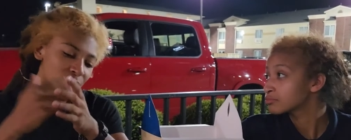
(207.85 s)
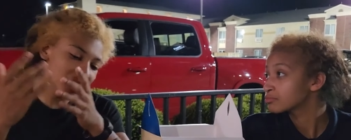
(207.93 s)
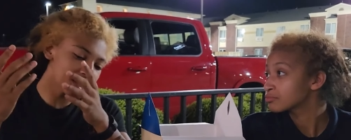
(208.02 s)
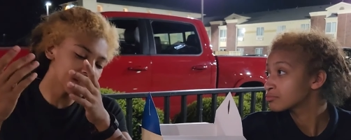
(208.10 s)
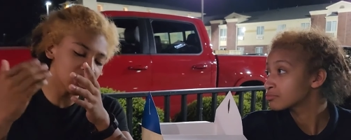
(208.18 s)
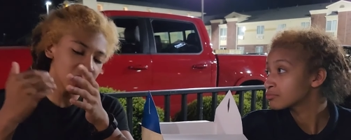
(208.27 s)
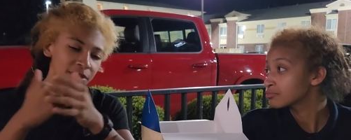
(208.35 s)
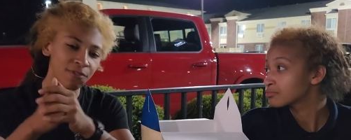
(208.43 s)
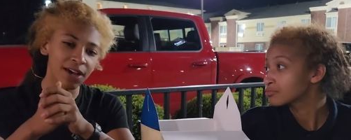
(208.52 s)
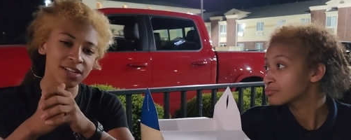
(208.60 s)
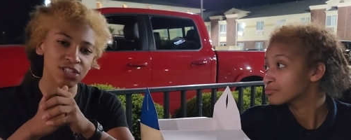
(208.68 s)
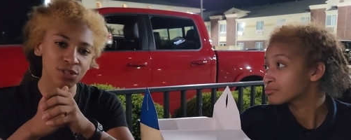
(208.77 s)
Speaker 1: we want to see Jamie
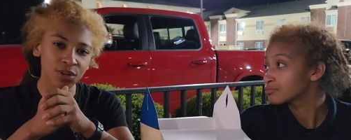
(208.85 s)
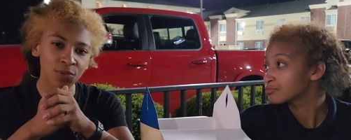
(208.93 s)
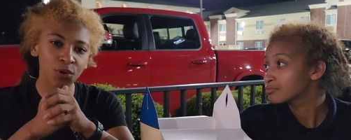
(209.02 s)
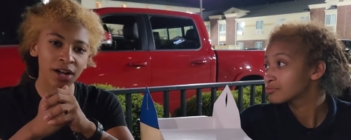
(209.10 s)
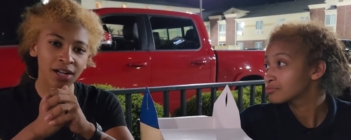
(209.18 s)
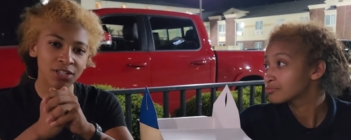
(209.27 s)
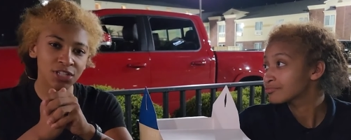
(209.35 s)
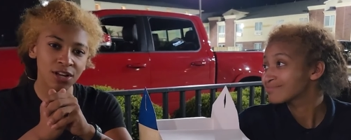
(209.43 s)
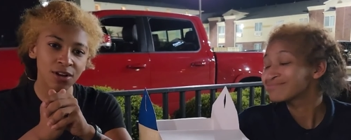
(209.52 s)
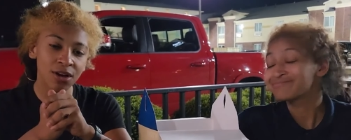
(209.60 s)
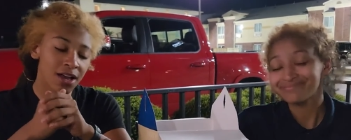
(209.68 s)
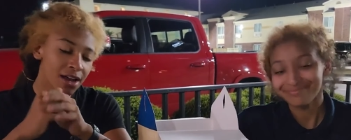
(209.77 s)
Foxx doing well, so
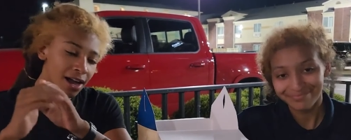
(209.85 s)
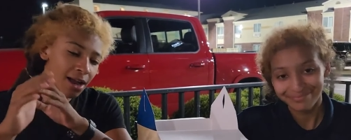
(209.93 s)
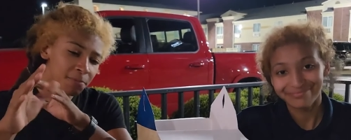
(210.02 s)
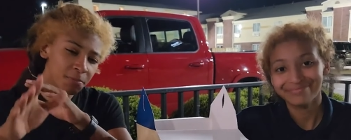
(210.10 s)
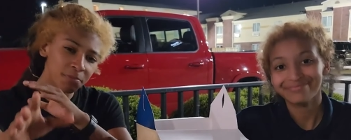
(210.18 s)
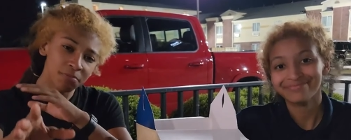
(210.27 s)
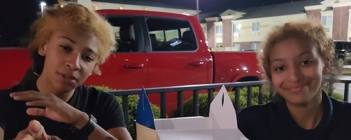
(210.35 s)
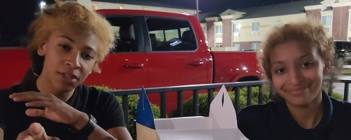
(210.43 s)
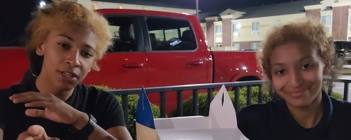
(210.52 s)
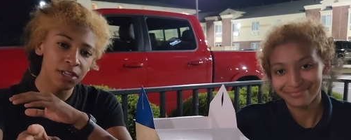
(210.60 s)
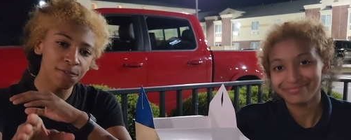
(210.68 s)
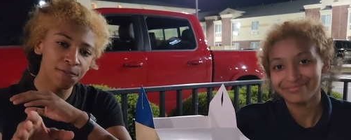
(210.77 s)
I'm
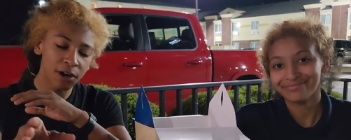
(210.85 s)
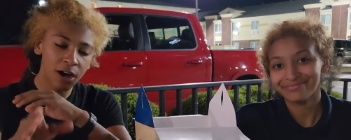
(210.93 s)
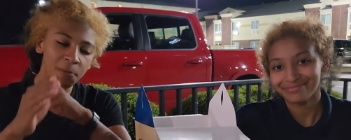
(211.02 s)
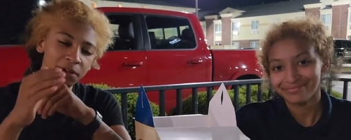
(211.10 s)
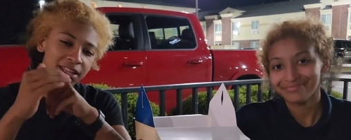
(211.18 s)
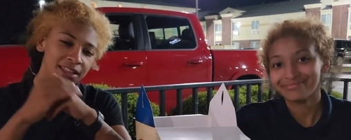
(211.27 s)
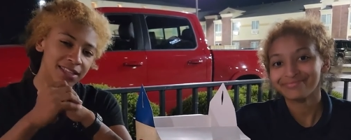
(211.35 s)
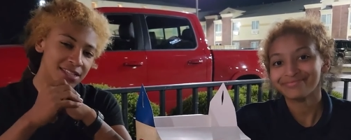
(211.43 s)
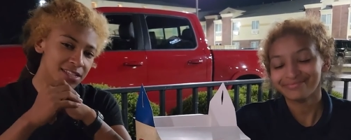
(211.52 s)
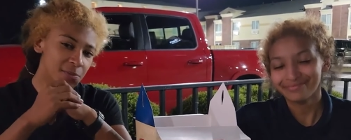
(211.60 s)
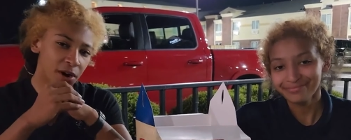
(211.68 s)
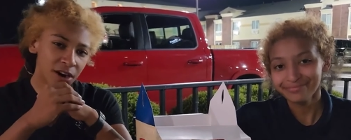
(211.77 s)
here for hoping that this
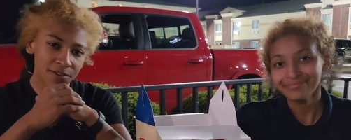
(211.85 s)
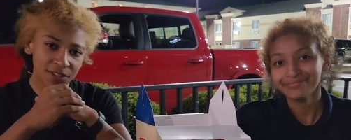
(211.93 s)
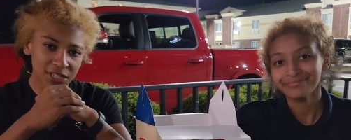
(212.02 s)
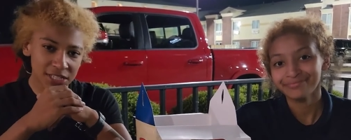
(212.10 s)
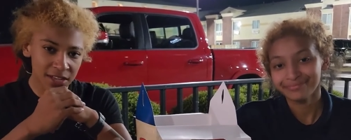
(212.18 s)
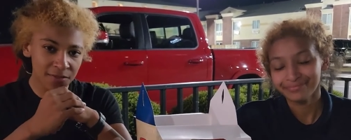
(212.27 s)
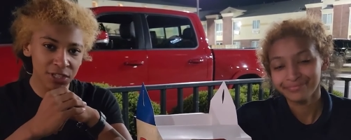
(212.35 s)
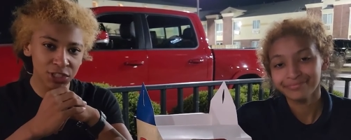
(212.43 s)
is a part of his TV